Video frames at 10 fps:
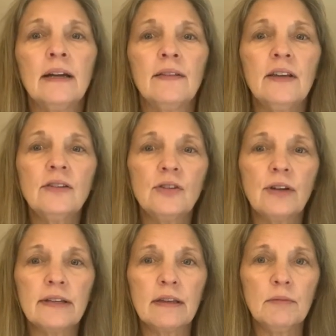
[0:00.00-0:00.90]
This
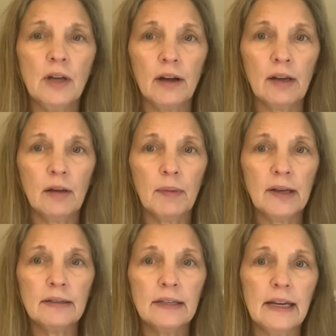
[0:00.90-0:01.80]
dress I'm talking
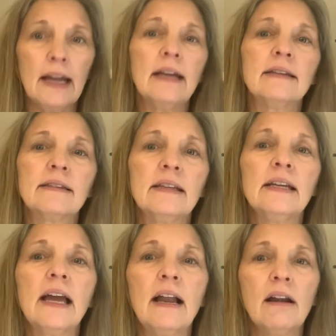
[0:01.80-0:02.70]
about today is the
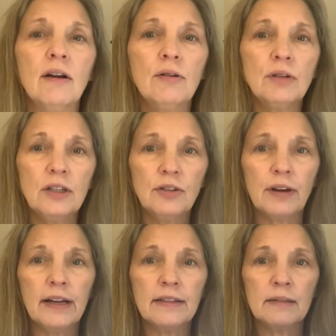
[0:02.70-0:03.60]
Elona
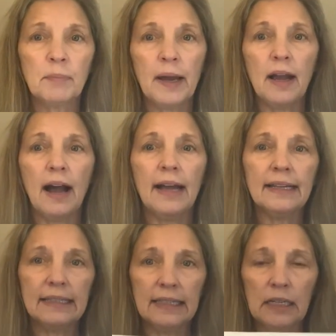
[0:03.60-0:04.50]
dress by
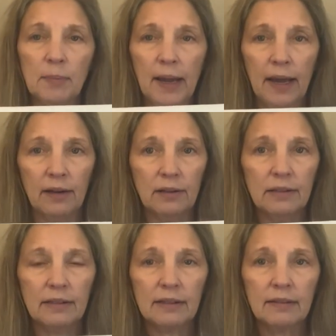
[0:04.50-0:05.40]
Ikatee
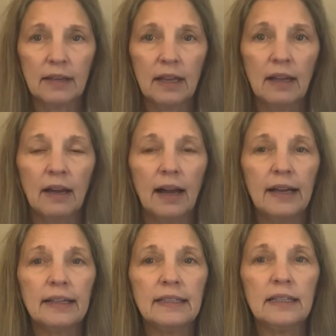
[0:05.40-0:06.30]
Patterns.
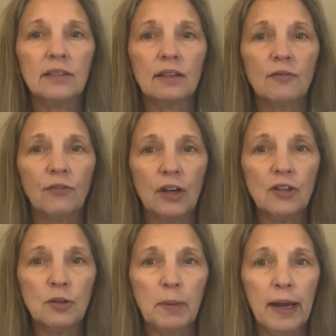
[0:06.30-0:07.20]
Ikatee is a
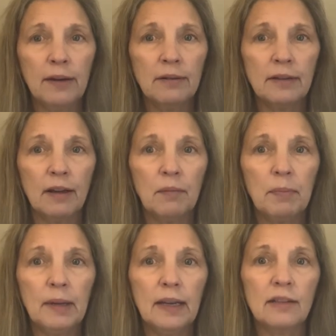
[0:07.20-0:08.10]
French pattern
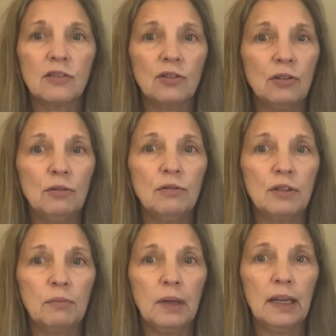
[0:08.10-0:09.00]
company. It's new
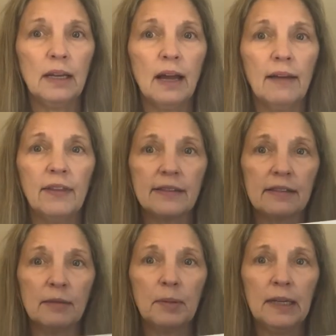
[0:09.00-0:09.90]
to me. This is
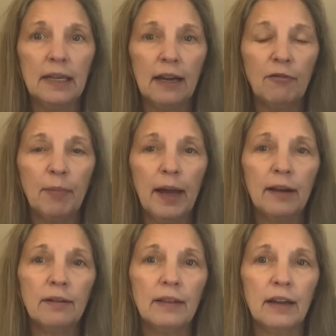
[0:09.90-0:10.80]
a PDF
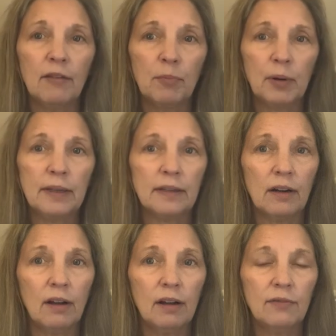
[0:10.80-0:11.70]
pattern that I've printed
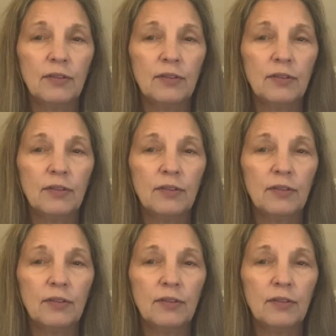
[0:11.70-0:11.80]
off.